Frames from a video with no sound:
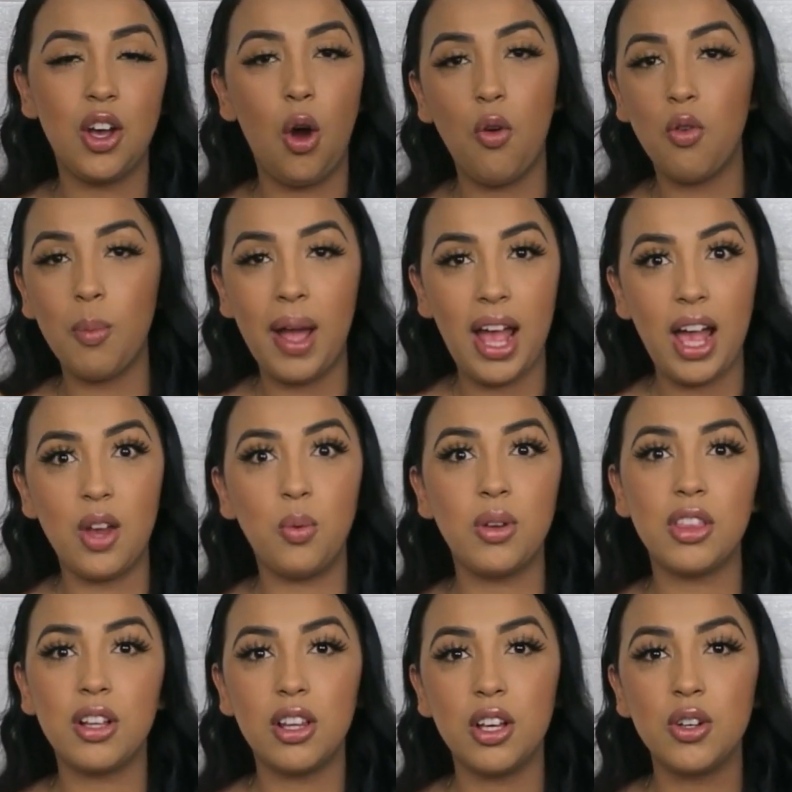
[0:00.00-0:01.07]
over my head
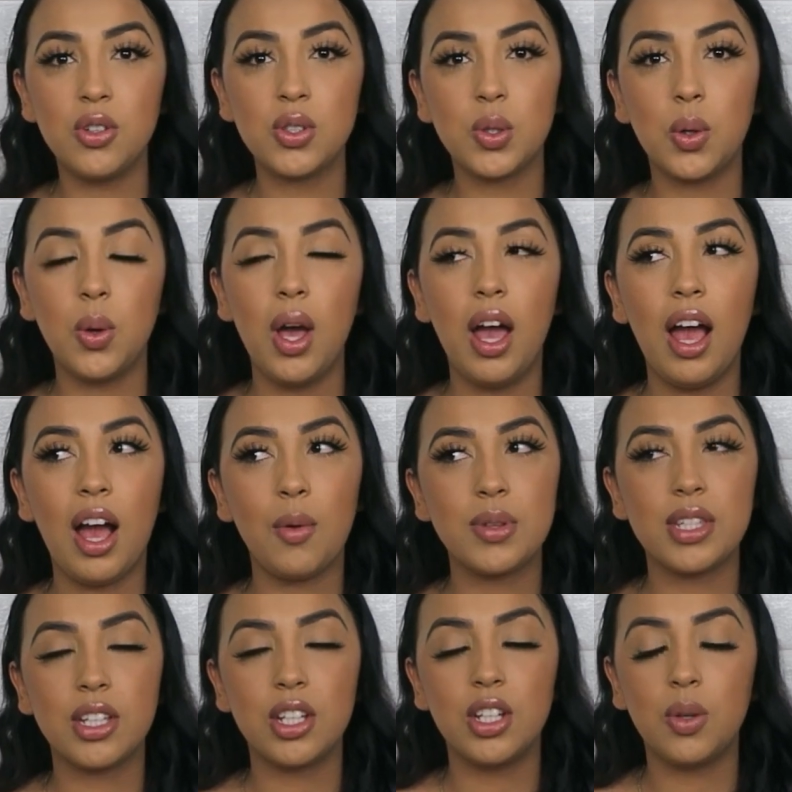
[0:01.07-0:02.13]
with clothes, so I
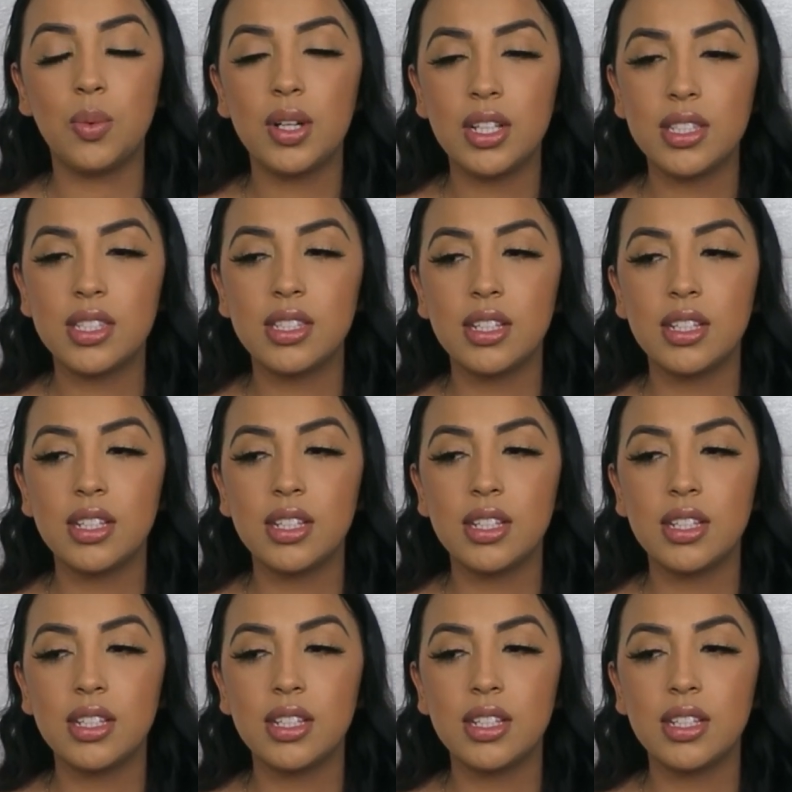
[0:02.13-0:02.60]
was like, you know what?